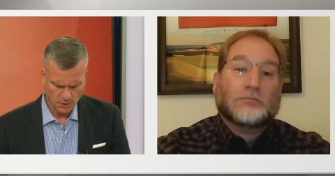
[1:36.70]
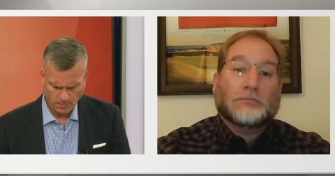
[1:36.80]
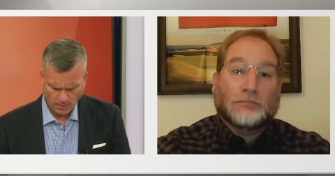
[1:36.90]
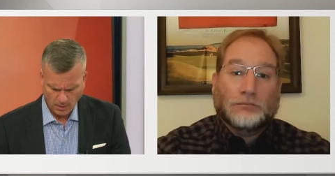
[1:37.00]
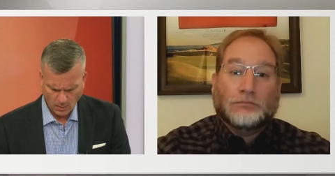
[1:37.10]

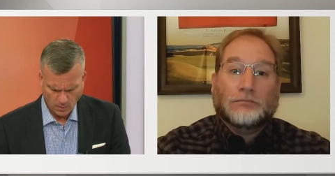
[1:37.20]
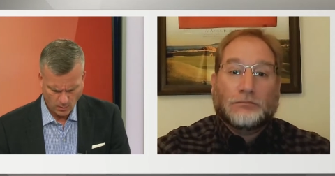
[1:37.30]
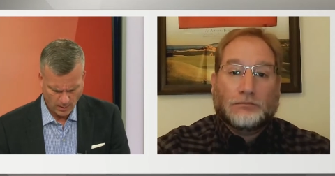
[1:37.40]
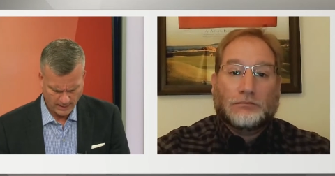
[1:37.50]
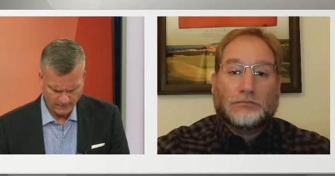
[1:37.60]
Speaker 1: Burrow
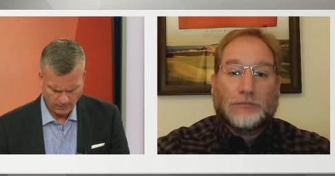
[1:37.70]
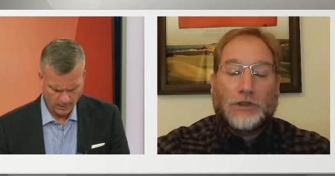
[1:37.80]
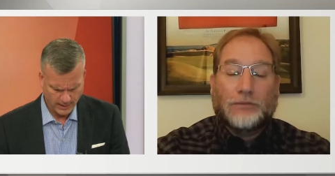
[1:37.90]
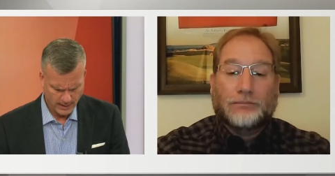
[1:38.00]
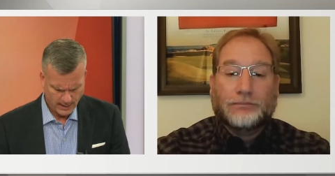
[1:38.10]
waiting
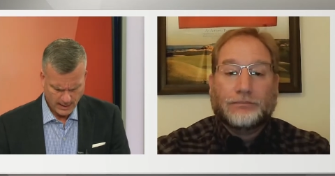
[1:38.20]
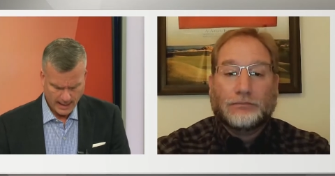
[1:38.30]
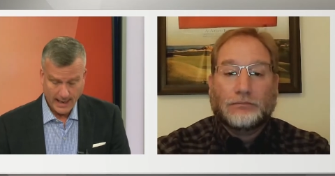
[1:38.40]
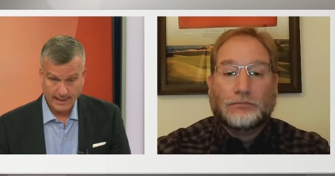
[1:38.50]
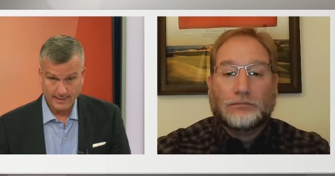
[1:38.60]
for you.
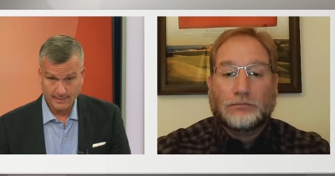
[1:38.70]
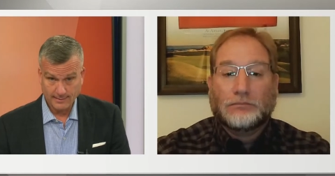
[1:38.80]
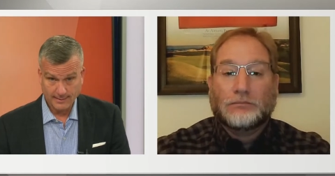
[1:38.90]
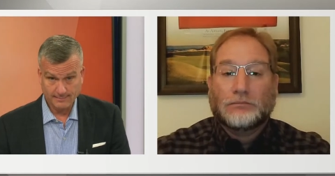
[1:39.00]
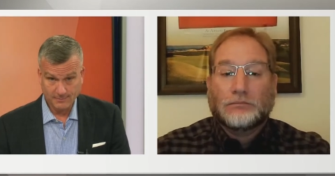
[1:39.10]
And
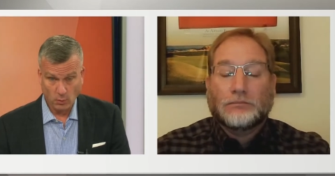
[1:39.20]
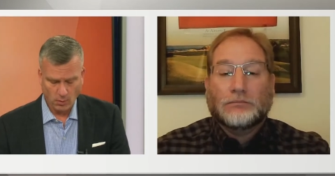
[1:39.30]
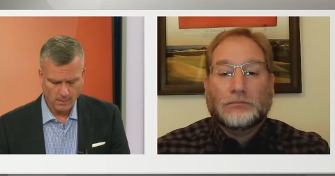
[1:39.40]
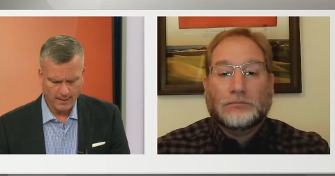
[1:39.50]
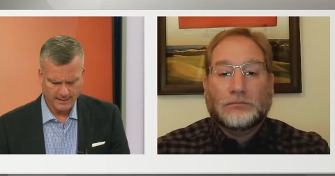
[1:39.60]
the
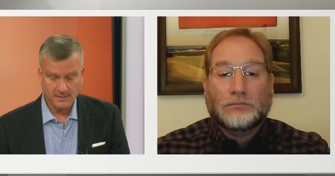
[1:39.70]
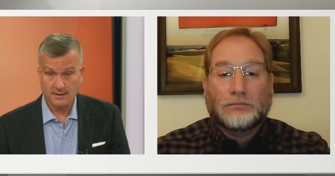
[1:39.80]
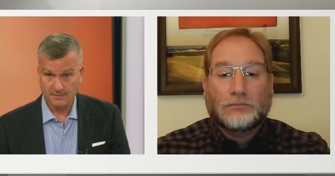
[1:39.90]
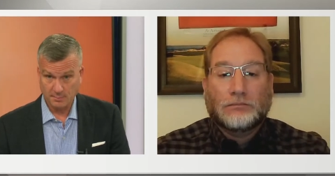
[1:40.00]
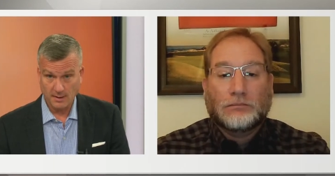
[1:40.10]
quarterbacks that
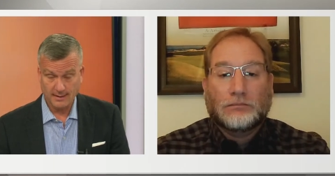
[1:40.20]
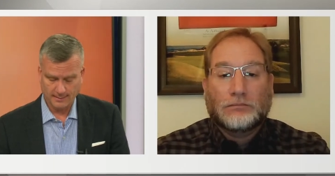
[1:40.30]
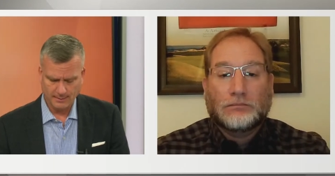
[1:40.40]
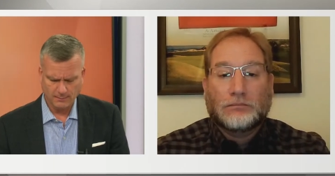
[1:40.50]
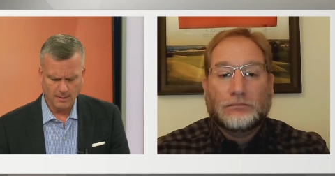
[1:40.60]
you've played,
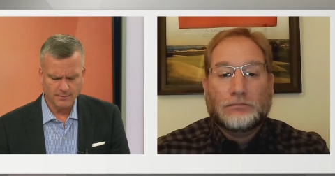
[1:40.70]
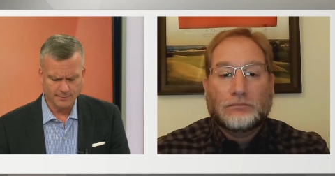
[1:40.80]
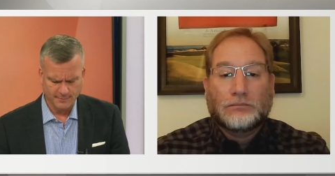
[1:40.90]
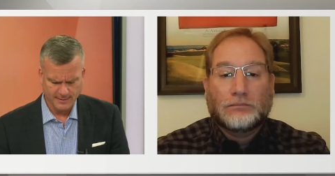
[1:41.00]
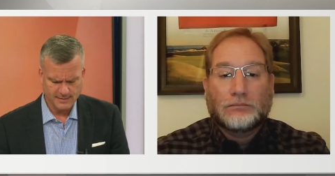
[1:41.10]
let me run
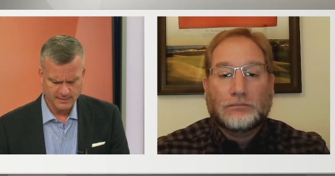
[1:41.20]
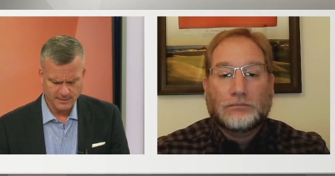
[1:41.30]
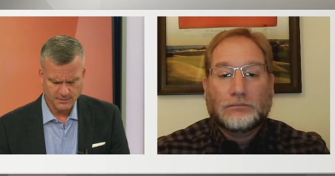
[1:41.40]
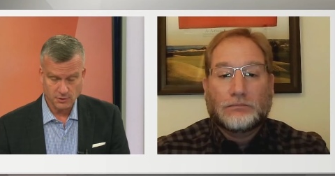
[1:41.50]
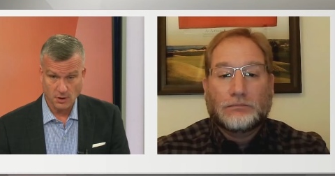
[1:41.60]
through this
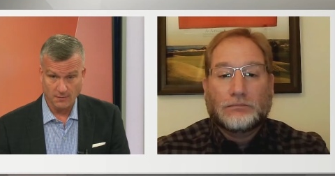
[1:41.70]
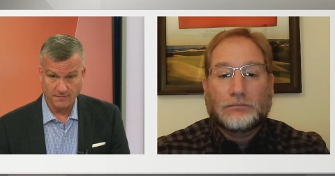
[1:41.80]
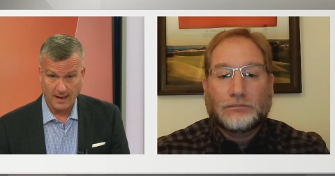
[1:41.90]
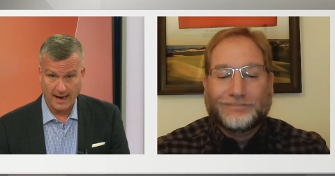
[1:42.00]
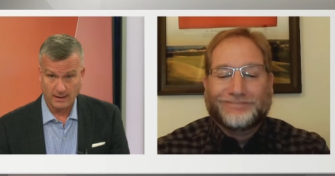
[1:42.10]
list. Joe
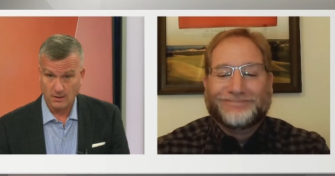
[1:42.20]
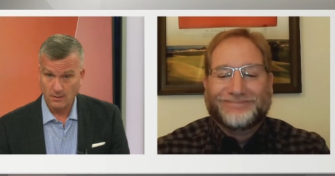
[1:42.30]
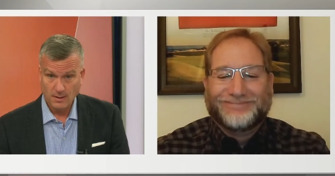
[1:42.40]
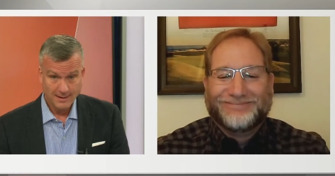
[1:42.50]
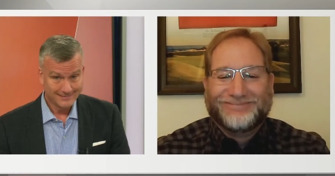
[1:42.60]

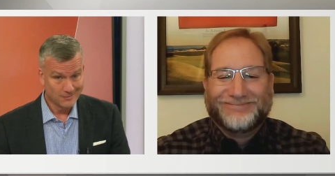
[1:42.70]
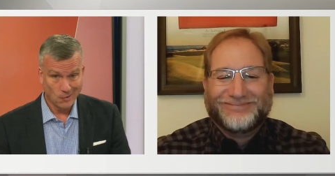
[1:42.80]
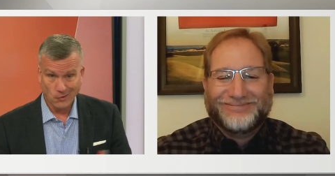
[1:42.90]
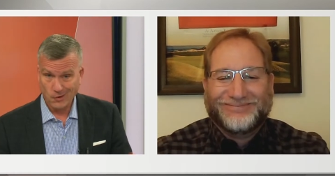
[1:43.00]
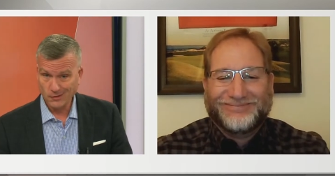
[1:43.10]
Flacco,
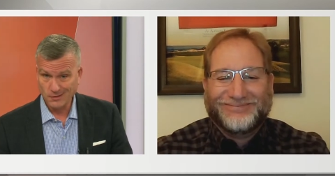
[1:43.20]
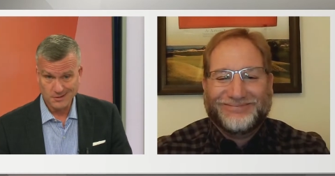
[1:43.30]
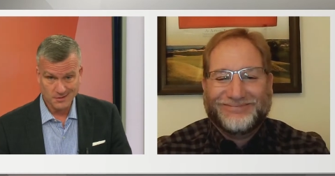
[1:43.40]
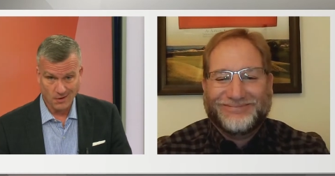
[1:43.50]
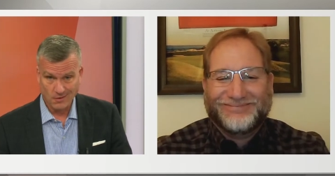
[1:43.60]
no longer a
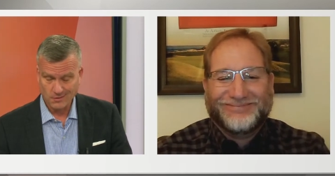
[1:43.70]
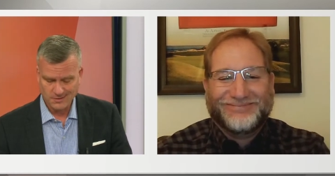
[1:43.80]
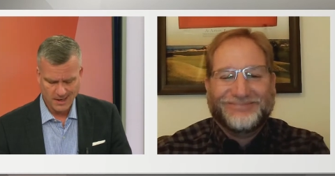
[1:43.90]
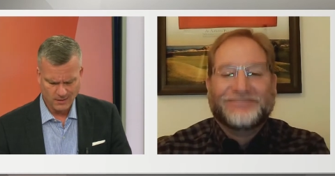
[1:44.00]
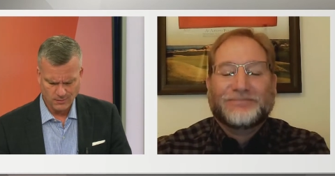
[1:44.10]
starter.
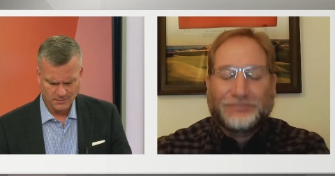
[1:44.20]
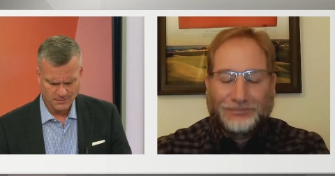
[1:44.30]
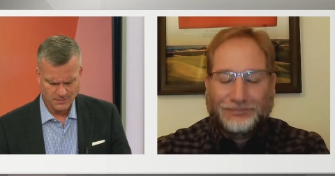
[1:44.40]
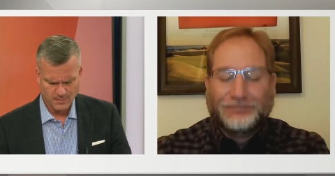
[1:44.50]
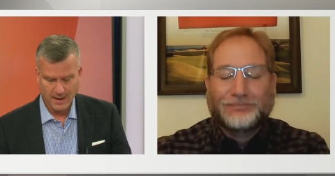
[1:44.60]
Zach
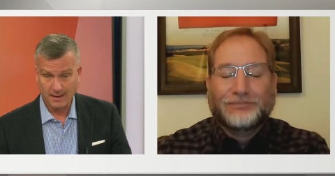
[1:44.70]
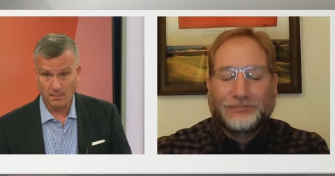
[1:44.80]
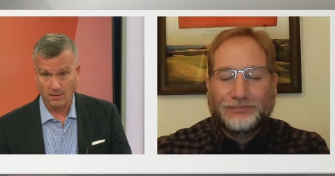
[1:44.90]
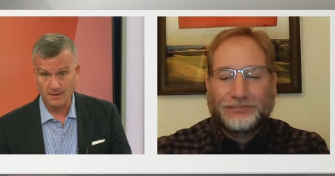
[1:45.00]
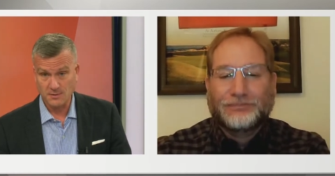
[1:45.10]
Wilson's back.
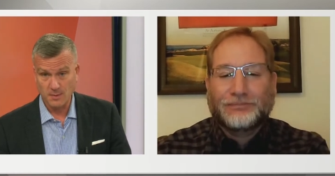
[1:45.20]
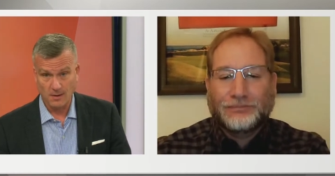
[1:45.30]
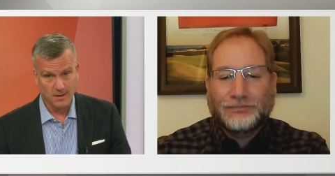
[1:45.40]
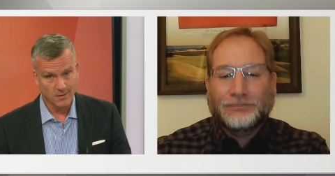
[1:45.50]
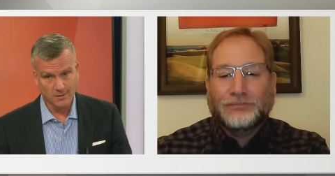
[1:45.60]
Marcus
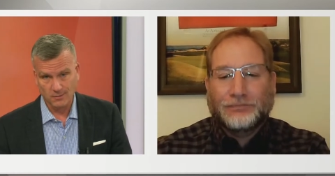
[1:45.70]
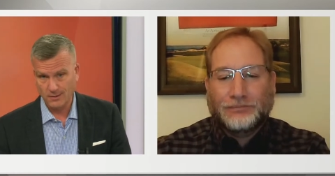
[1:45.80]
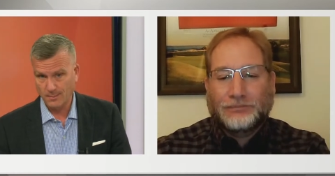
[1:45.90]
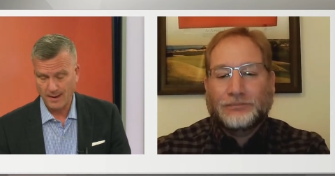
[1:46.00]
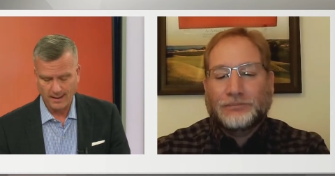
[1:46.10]
Mariota,
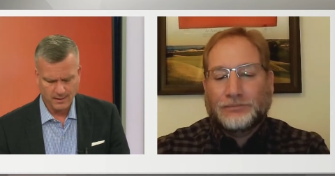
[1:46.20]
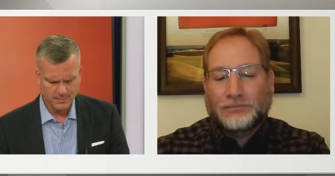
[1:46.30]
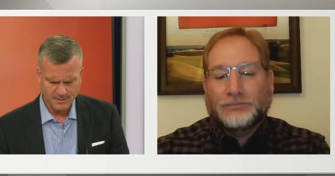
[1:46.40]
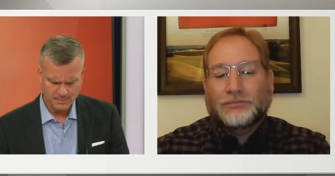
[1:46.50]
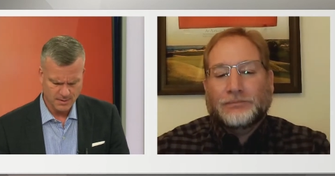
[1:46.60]
career
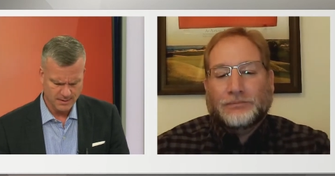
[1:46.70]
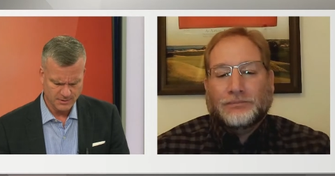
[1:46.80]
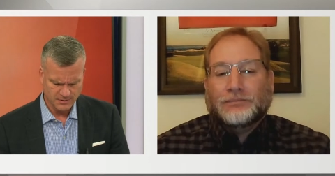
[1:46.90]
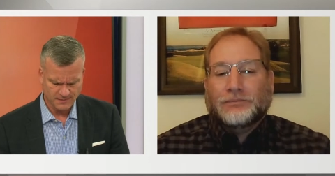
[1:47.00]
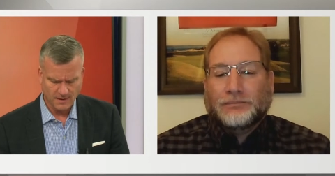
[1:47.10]
backup. He's playing
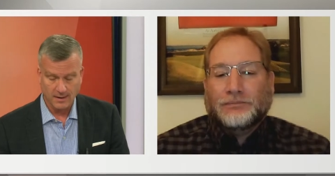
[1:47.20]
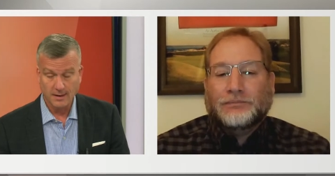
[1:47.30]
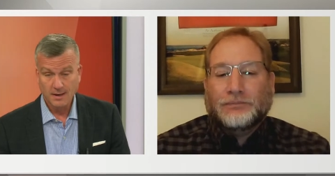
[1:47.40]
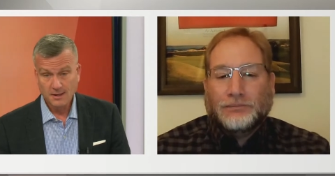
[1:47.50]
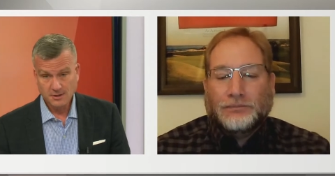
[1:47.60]
just fine.
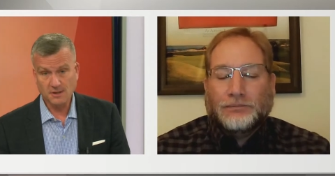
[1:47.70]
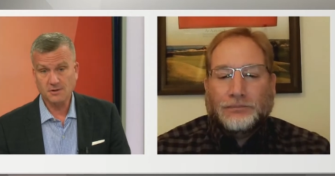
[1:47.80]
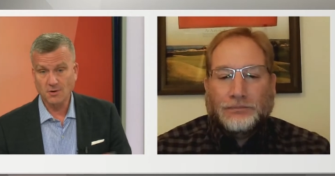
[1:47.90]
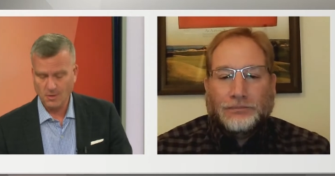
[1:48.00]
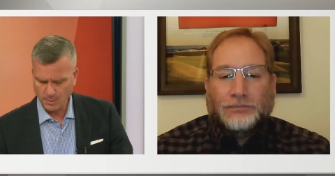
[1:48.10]

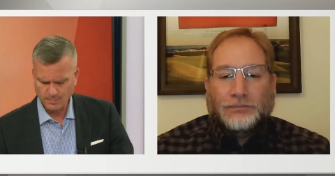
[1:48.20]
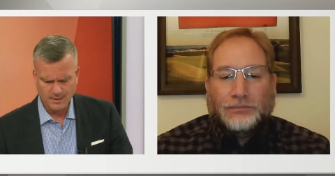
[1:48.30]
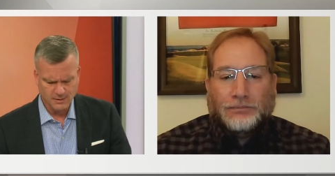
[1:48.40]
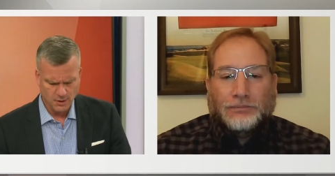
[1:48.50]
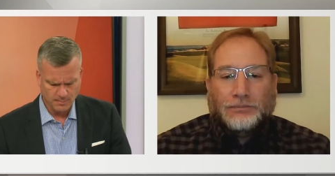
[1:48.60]
Justin Herbert,
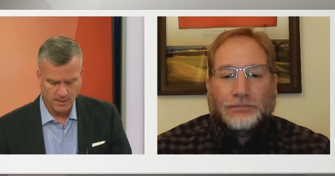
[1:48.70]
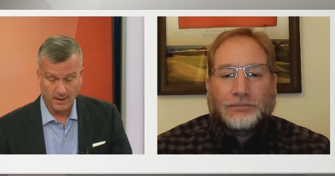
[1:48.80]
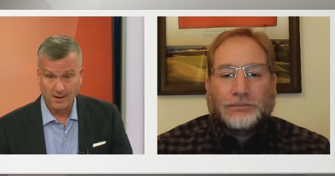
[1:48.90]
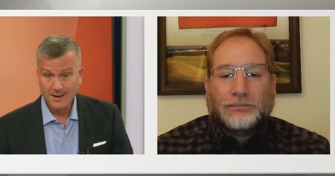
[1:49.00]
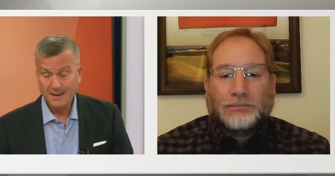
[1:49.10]
he's a good
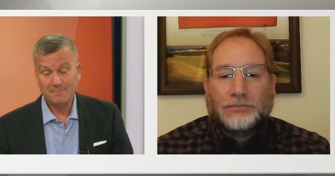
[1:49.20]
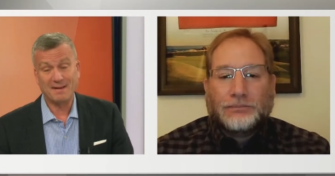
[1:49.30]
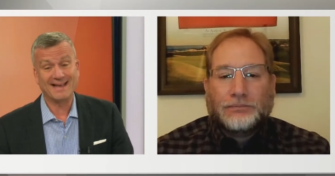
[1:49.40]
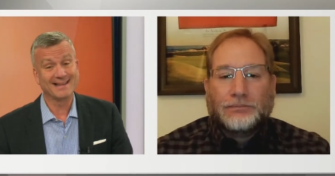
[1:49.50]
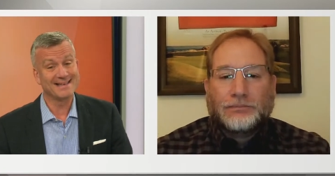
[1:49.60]
player.
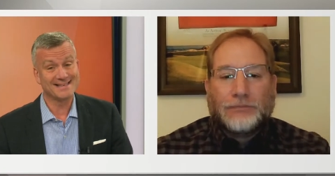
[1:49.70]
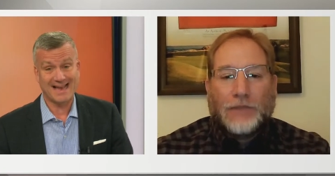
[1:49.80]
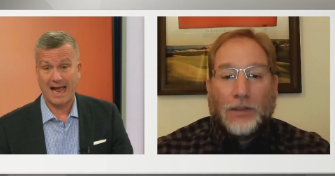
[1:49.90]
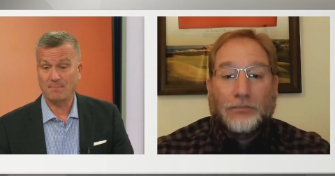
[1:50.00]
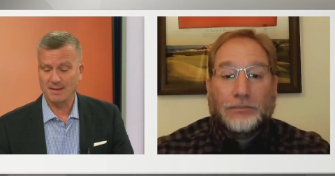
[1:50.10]
Bailey
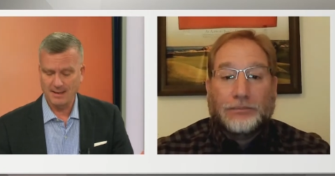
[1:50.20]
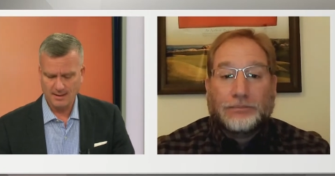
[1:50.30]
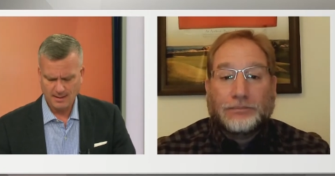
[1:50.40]
Zappi.